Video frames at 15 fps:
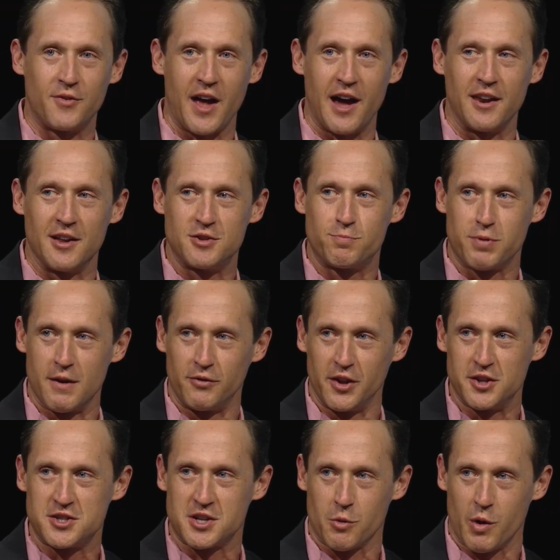gotten a
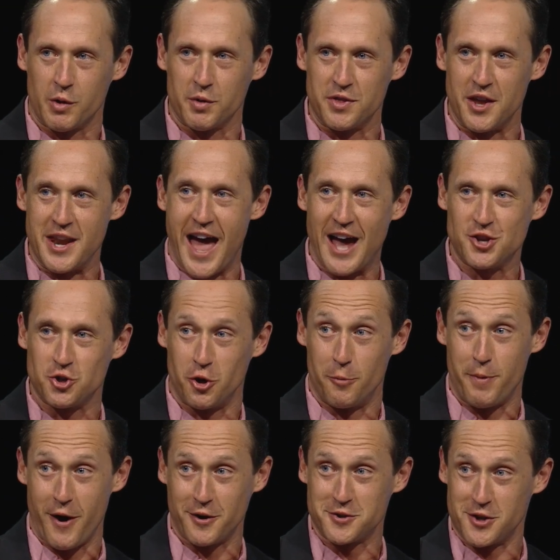privilege to work with the National
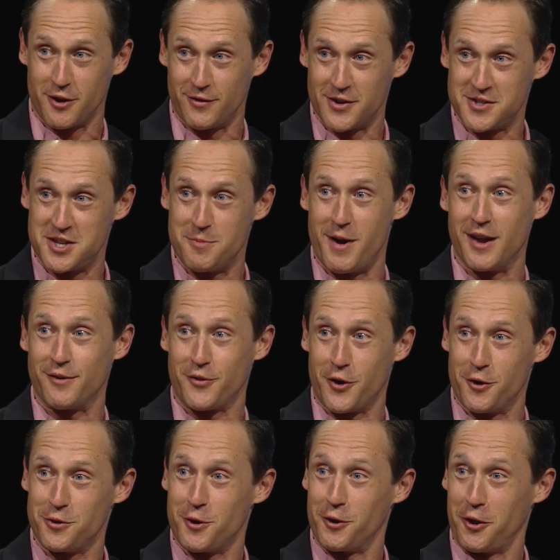Park Service. You might have
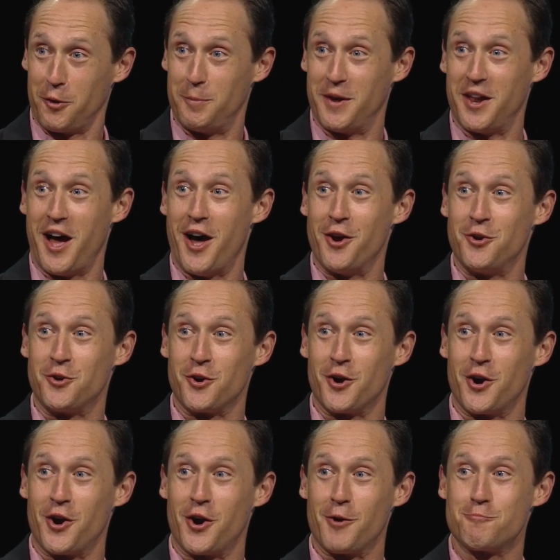heard they're a little bit
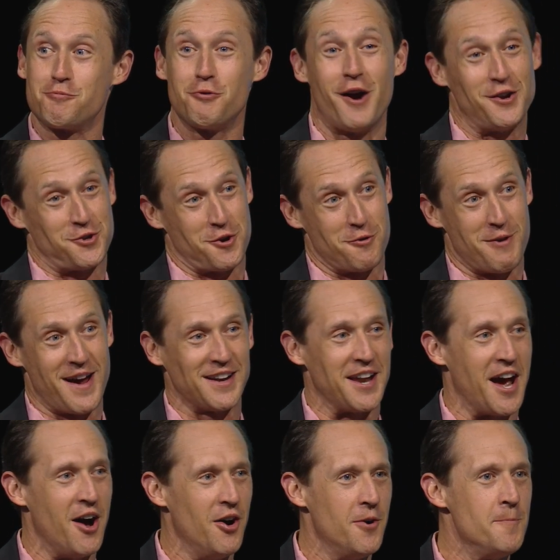under pressure right
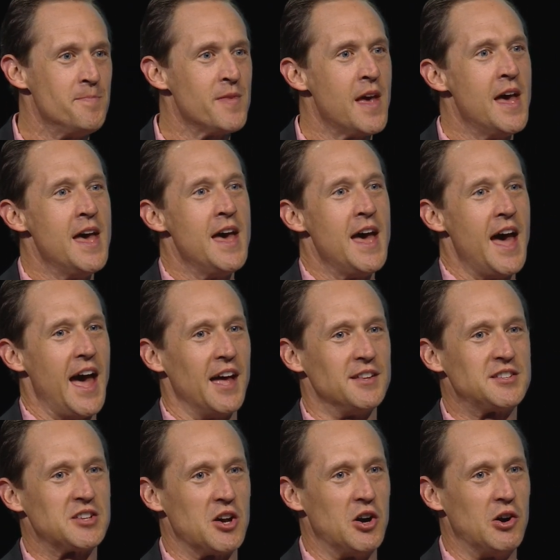now. And
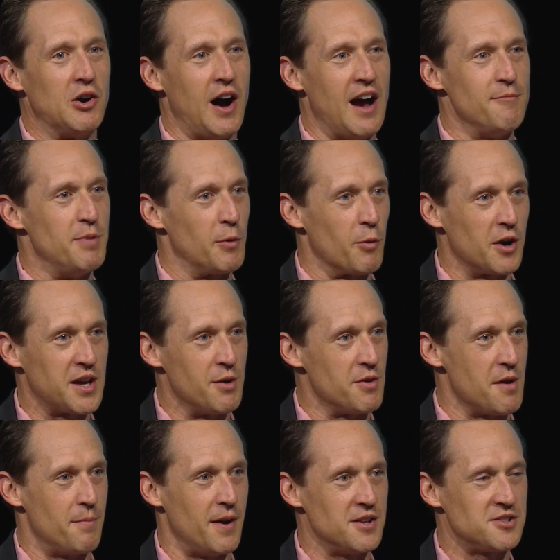so I've been working with
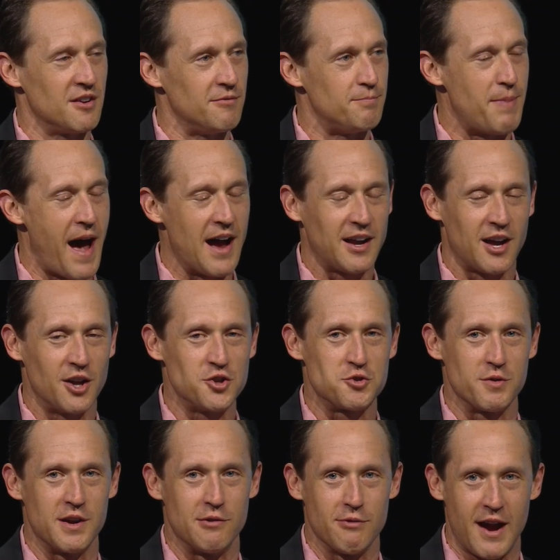a bunch of
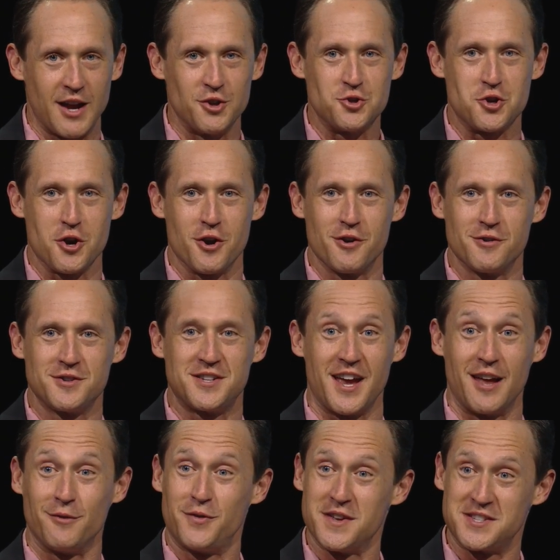backcountry rangers
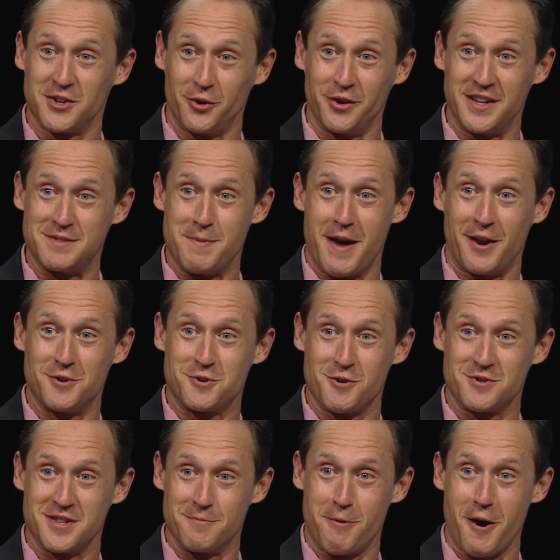and facilities
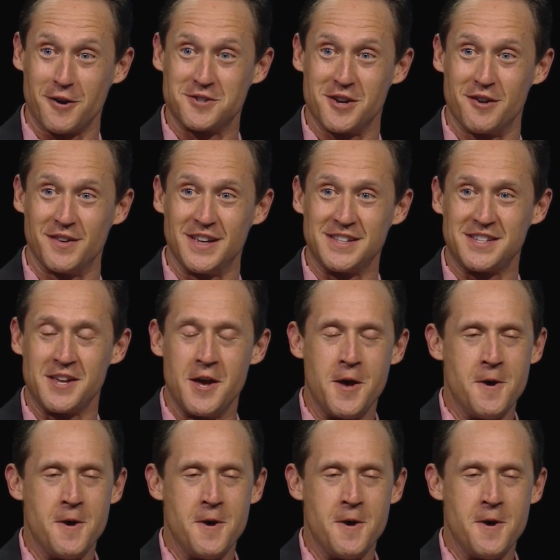managers in the Park Service